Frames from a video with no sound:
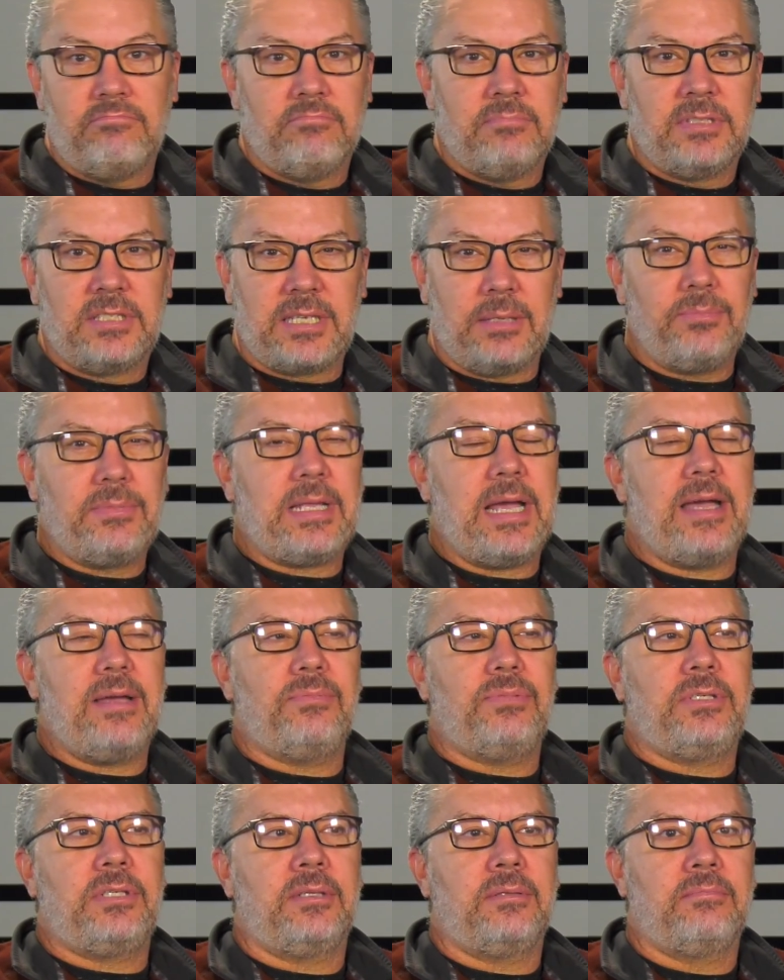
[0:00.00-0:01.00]

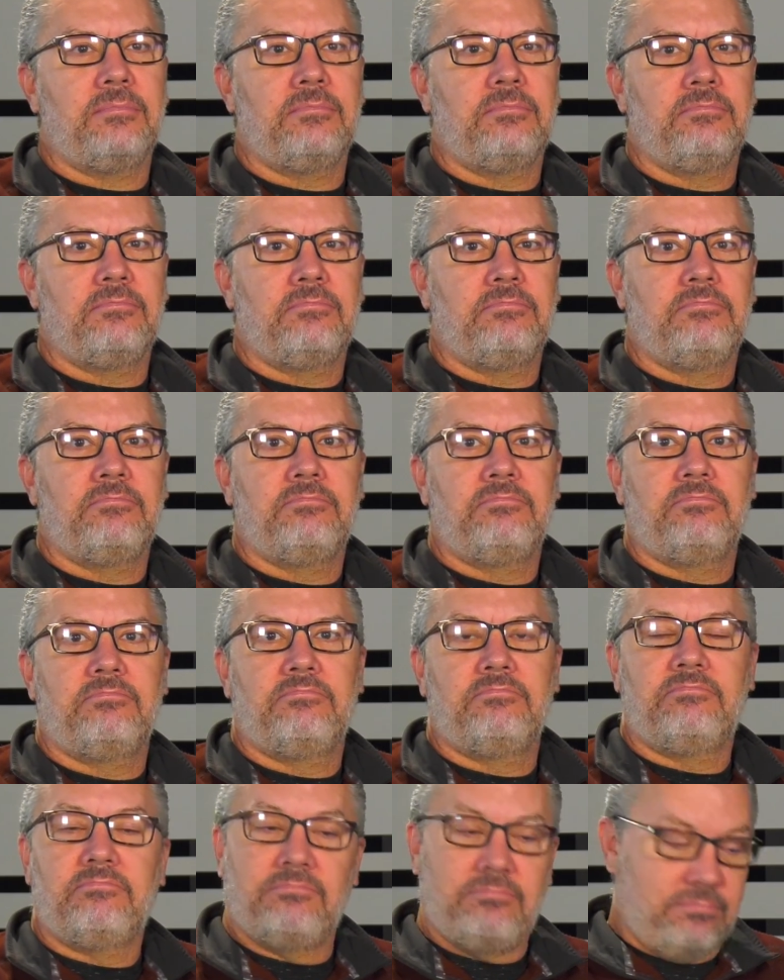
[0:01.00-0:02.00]
Sometimes
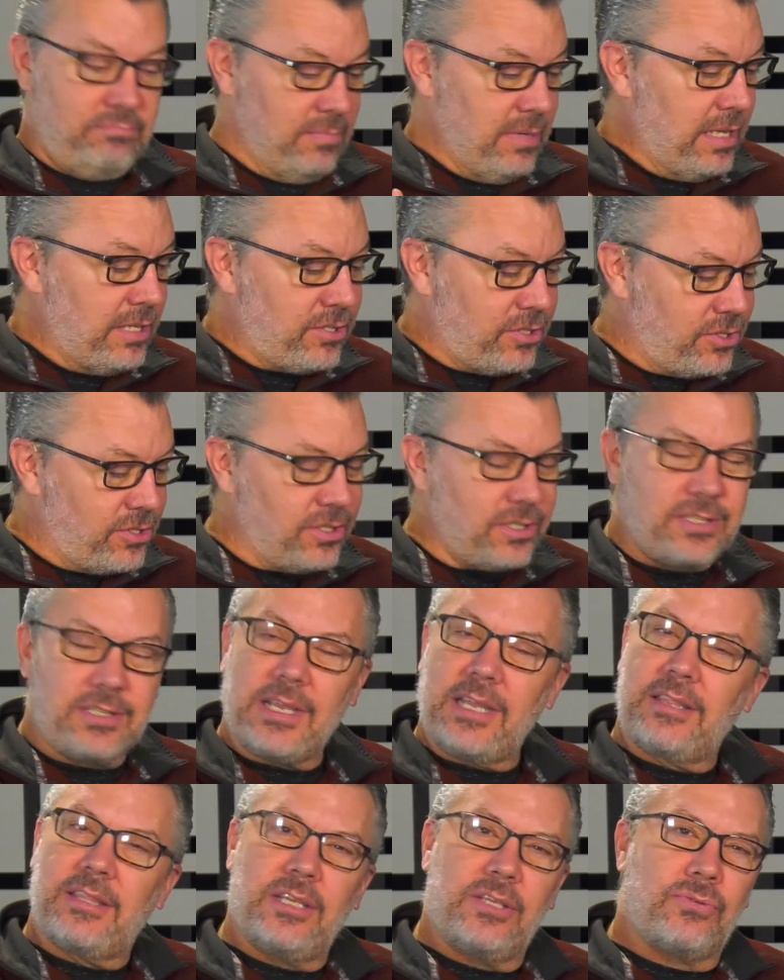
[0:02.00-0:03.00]
it's just
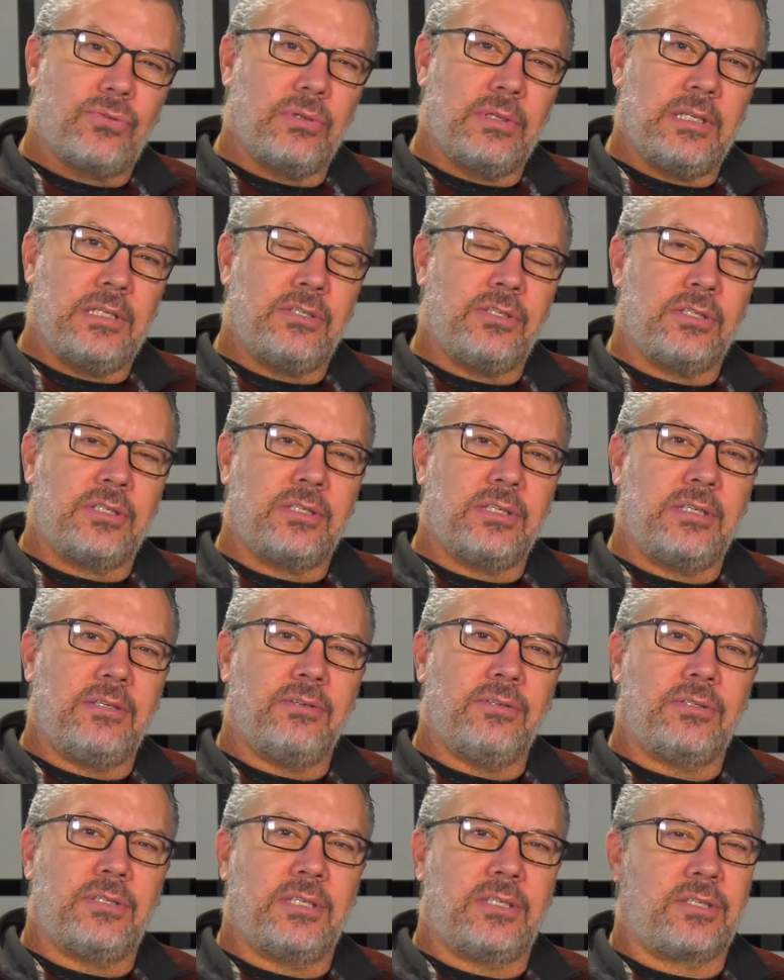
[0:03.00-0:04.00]
like these religious
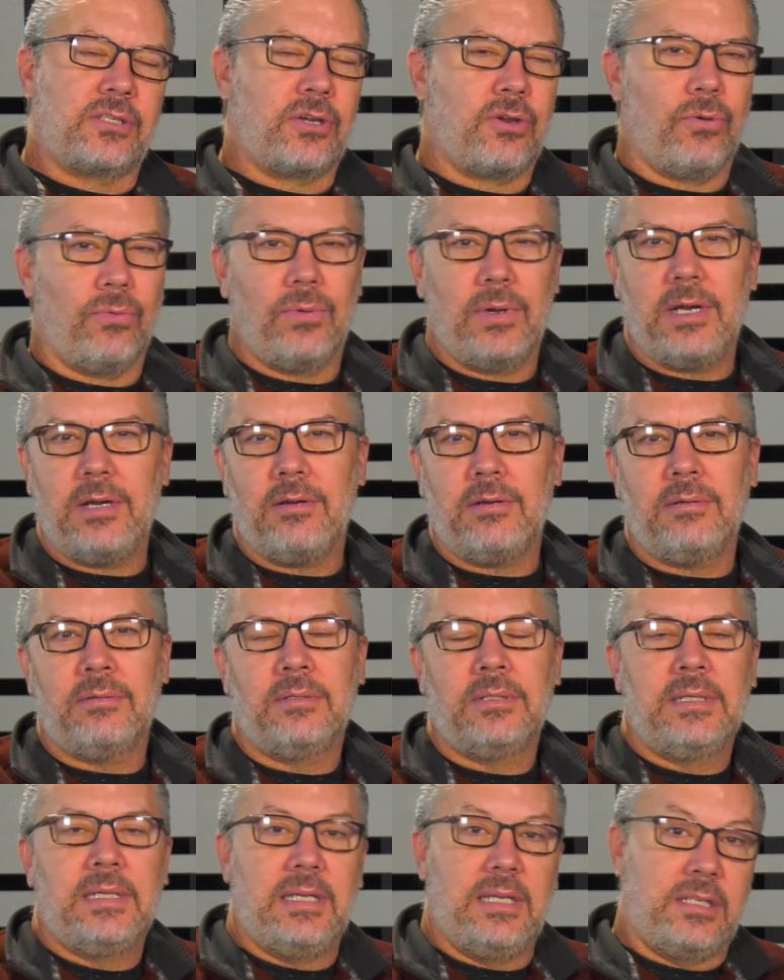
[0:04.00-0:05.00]
leaders it's career,
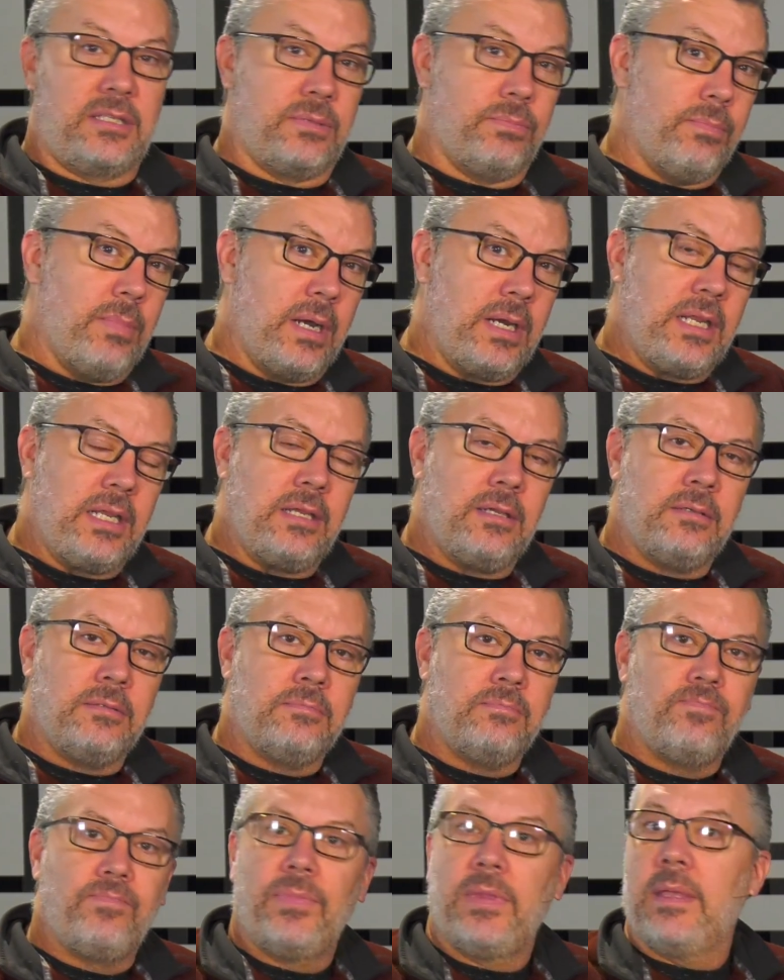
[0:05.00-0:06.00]
it's money,
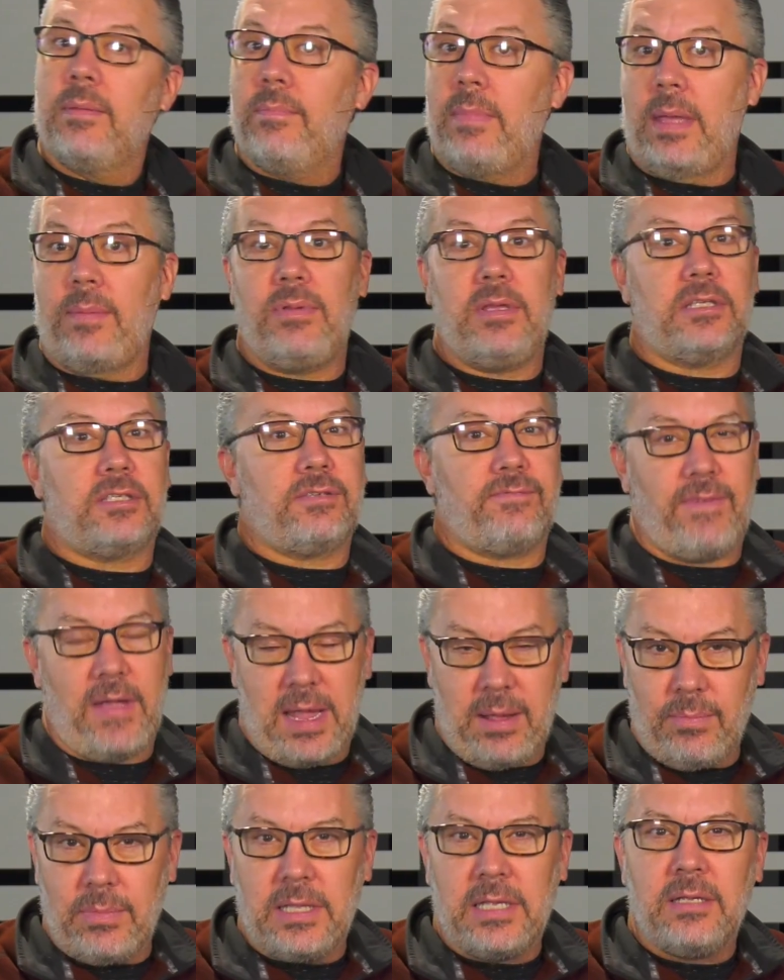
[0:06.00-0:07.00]
maybe it's
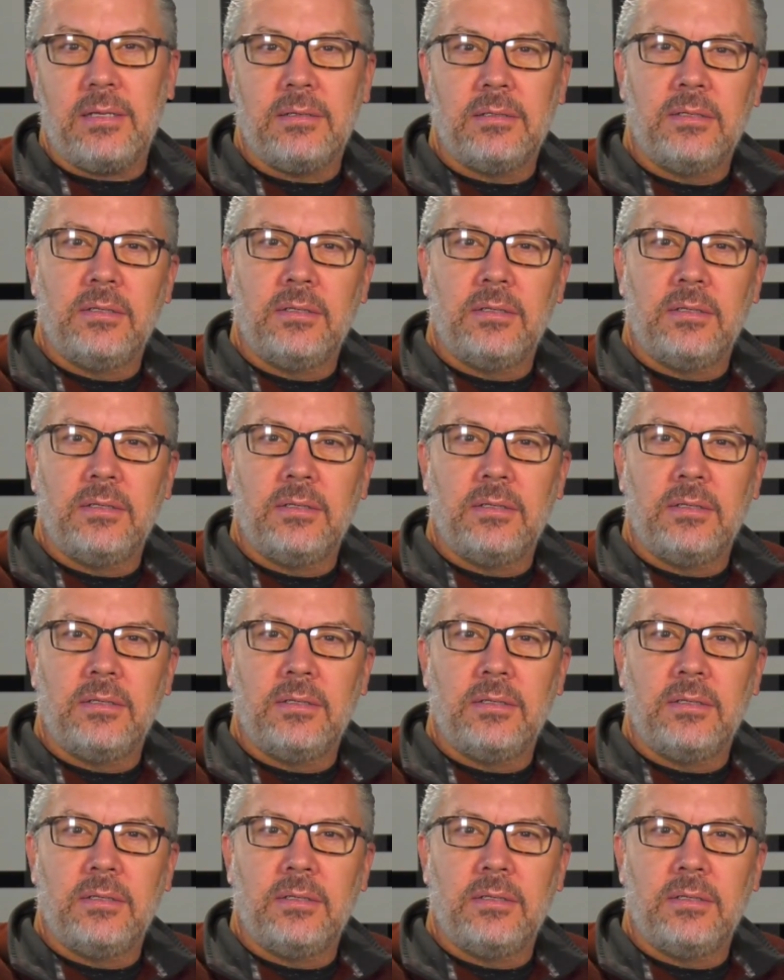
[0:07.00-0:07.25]
family.